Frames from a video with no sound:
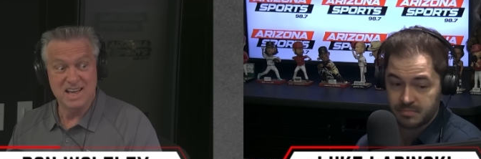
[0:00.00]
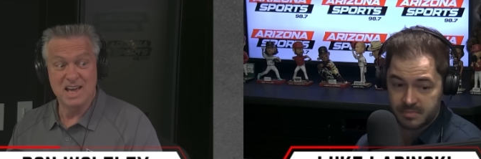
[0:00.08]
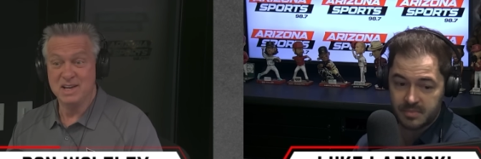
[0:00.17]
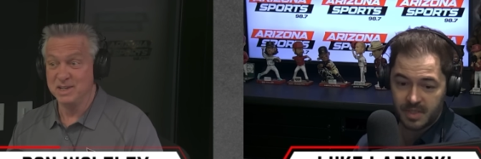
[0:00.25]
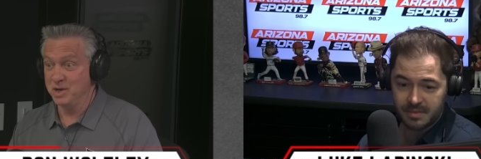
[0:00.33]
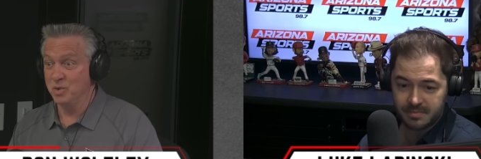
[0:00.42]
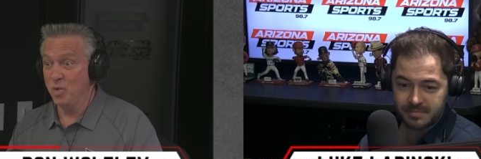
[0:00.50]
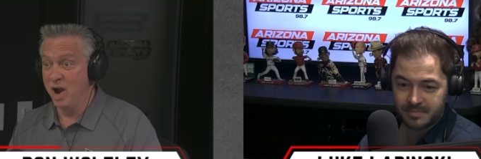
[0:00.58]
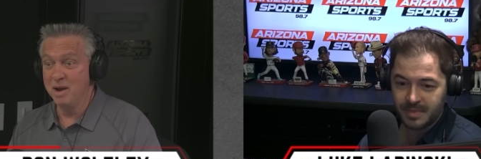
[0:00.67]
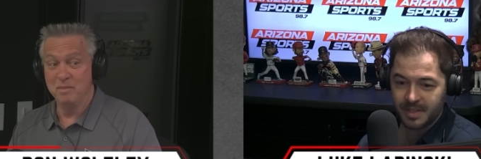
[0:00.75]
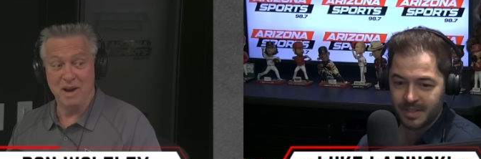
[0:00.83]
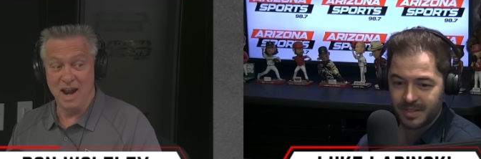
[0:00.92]
Speaker 1: You
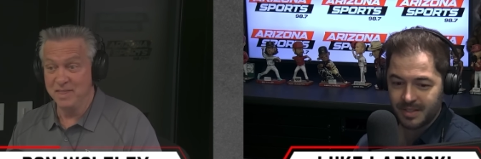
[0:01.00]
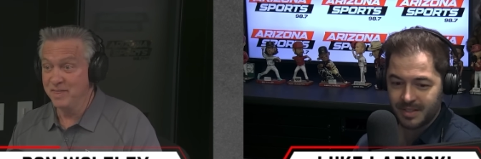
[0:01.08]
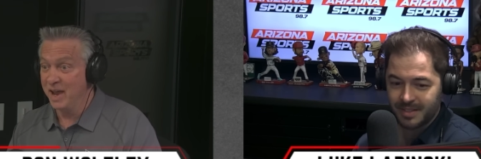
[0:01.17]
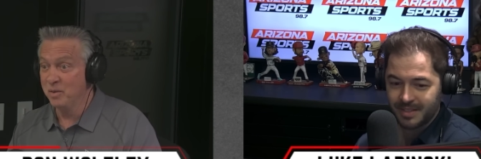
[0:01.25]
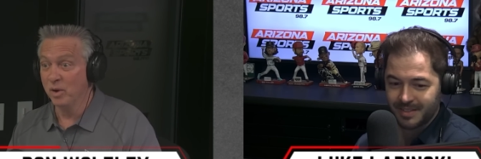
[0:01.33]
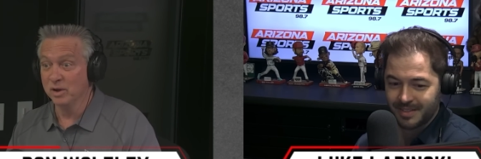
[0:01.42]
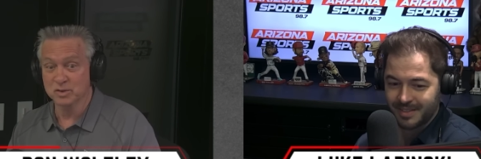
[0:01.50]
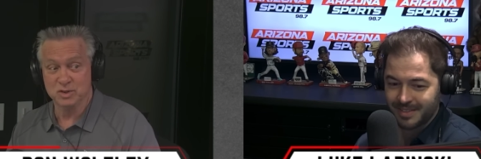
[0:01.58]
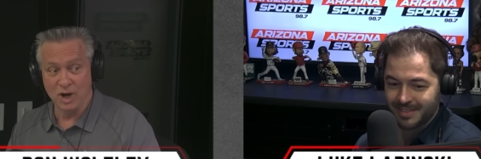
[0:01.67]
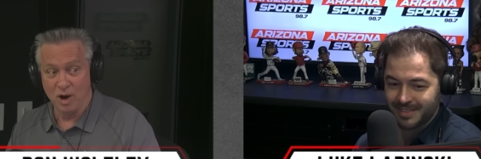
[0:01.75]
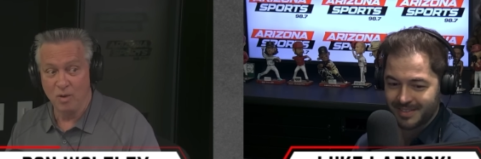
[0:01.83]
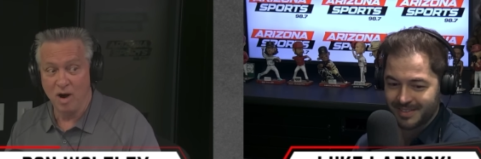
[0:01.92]
win, and they will
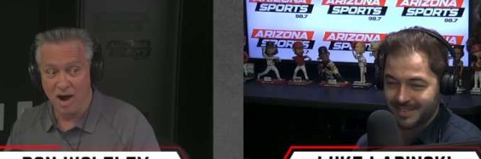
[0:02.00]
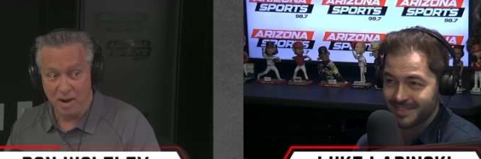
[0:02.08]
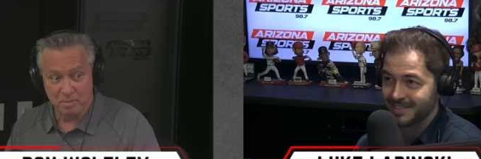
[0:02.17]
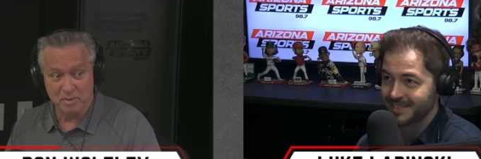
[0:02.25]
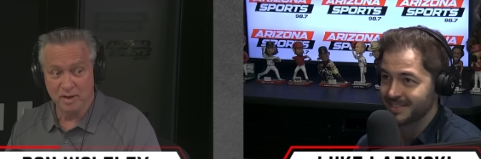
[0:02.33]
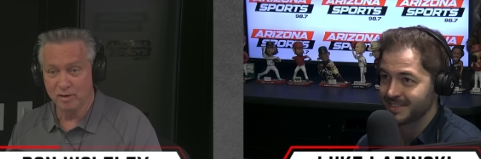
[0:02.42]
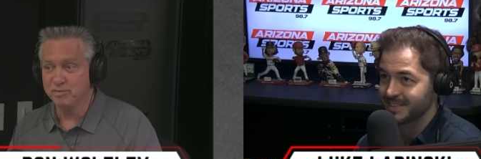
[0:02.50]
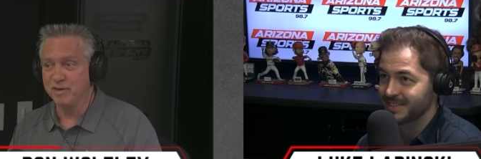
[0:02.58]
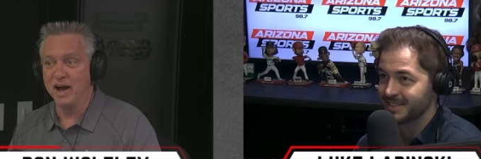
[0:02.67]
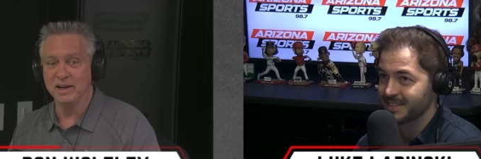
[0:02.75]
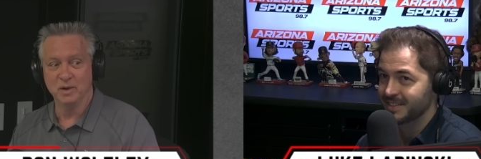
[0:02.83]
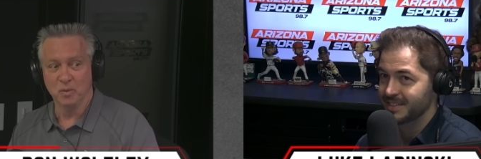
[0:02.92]
show up. They'll
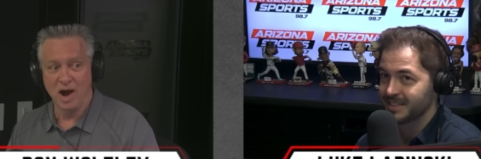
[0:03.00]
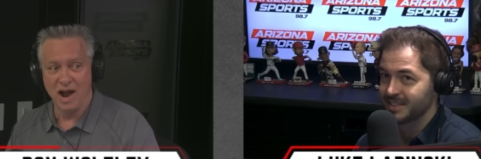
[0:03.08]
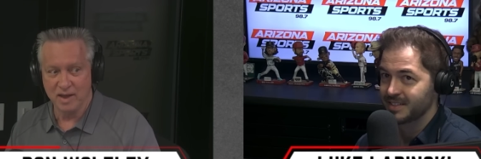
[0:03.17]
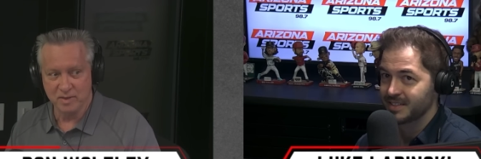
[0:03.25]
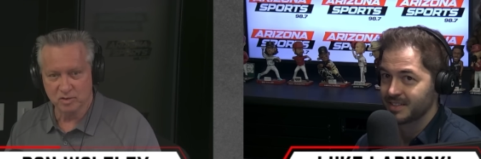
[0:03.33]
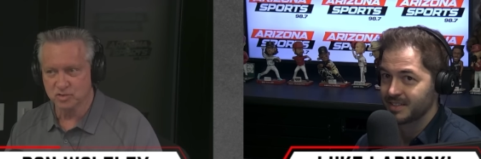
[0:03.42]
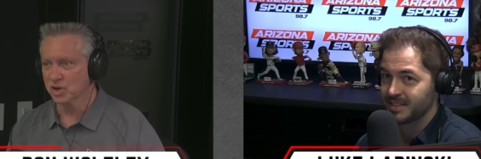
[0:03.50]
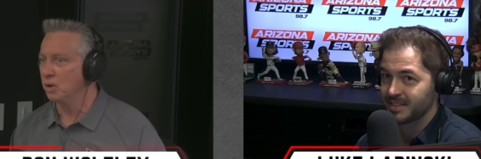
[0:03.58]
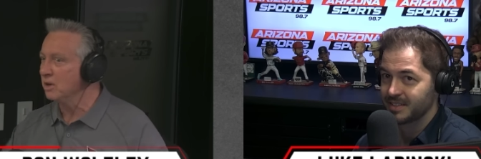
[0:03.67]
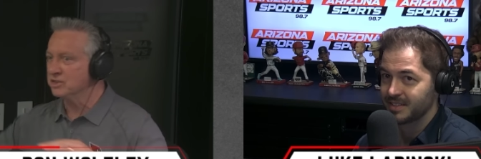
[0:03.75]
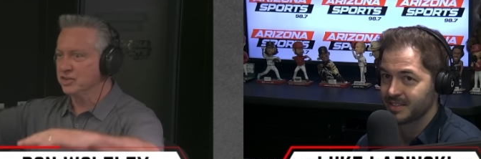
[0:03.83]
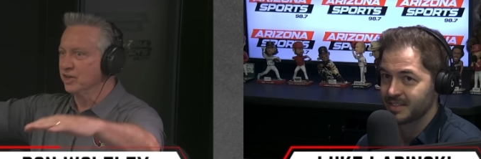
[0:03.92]
find a way. There's so
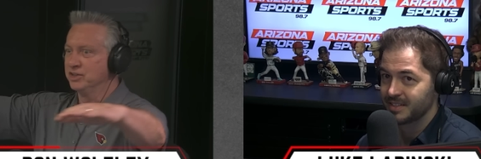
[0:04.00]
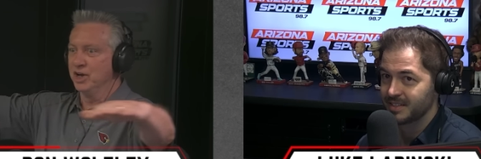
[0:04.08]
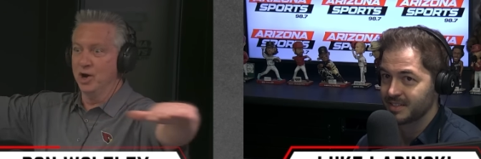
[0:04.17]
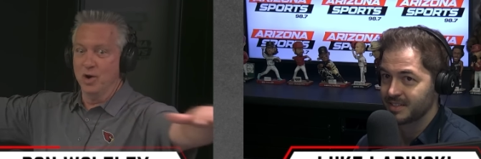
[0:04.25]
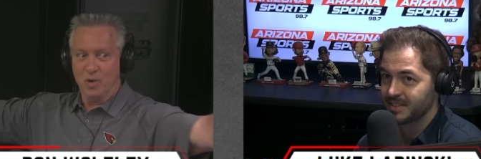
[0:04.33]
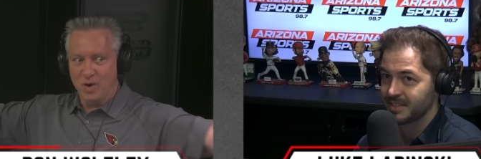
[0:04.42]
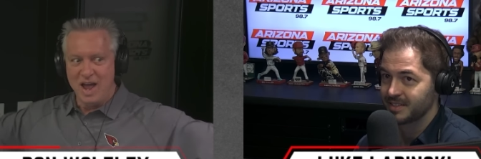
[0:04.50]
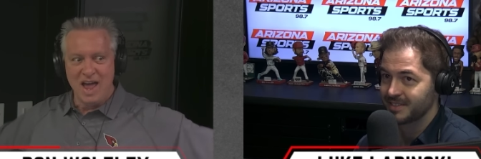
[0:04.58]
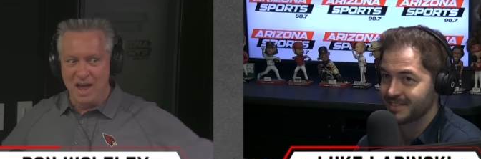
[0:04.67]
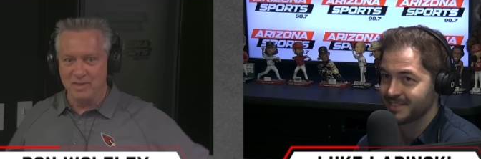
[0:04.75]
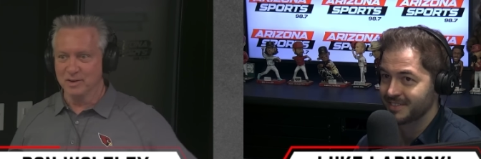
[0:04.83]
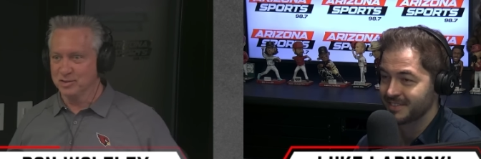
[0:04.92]
much to do
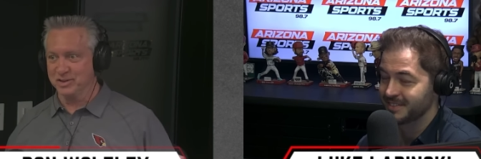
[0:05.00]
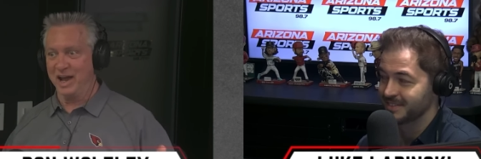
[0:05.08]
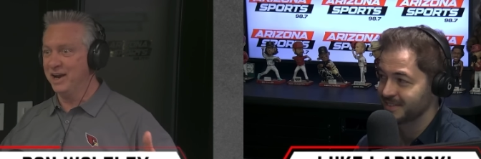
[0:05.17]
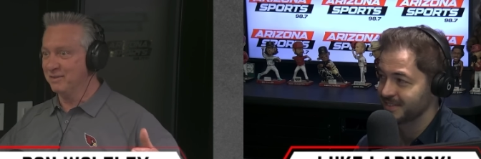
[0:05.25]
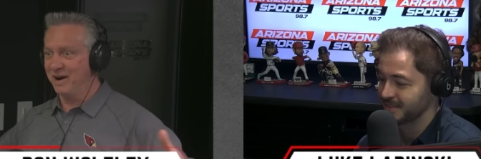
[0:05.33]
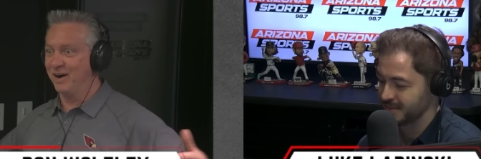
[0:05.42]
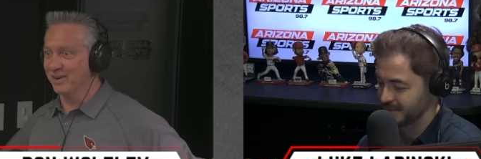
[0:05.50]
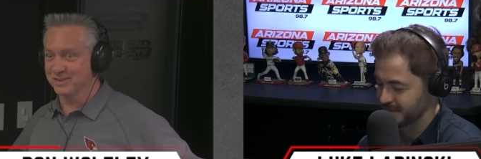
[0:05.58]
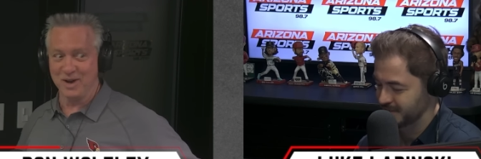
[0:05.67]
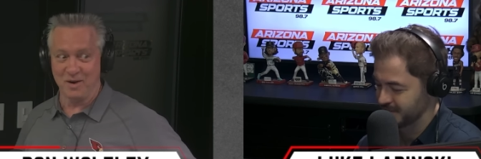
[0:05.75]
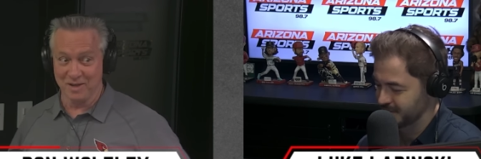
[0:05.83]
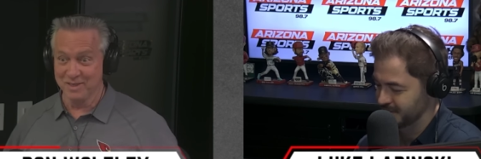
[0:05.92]
in the state of
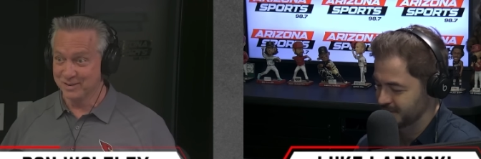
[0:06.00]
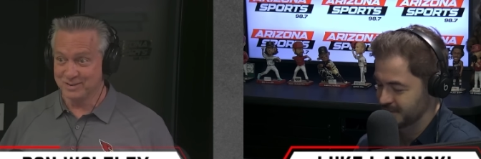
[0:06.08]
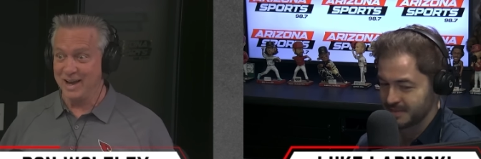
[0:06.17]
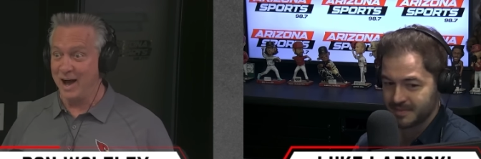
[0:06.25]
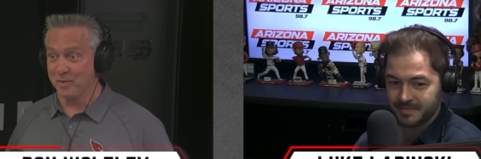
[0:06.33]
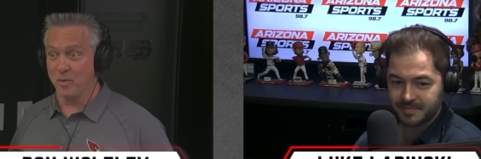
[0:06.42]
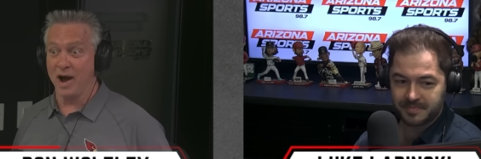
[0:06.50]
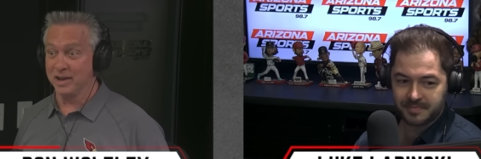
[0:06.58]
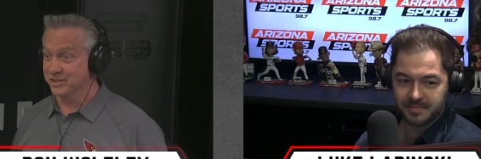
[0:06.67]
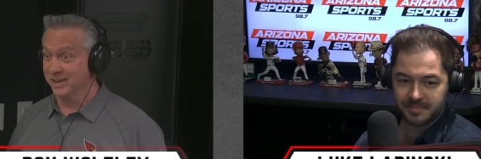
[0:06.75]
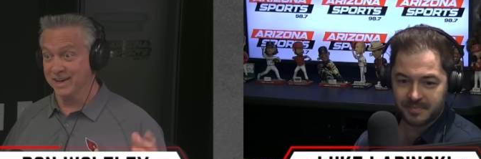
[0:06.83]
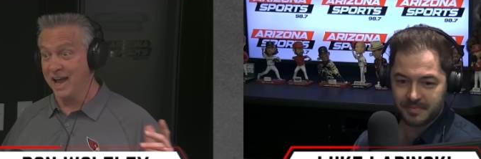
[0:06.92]
Arizona in the Southwest,
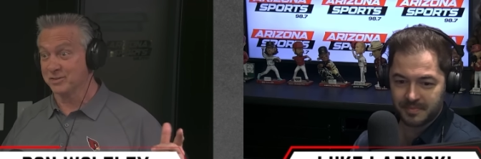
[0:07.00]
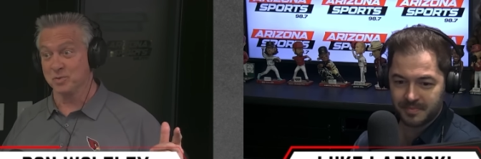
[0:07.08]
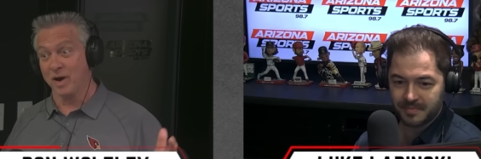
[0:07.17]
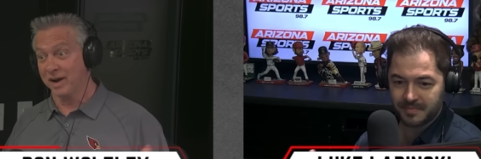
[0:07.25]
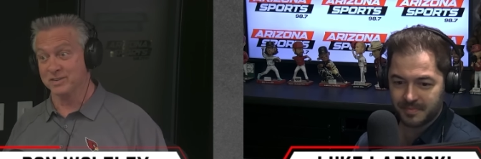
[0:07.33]
and guess what? It's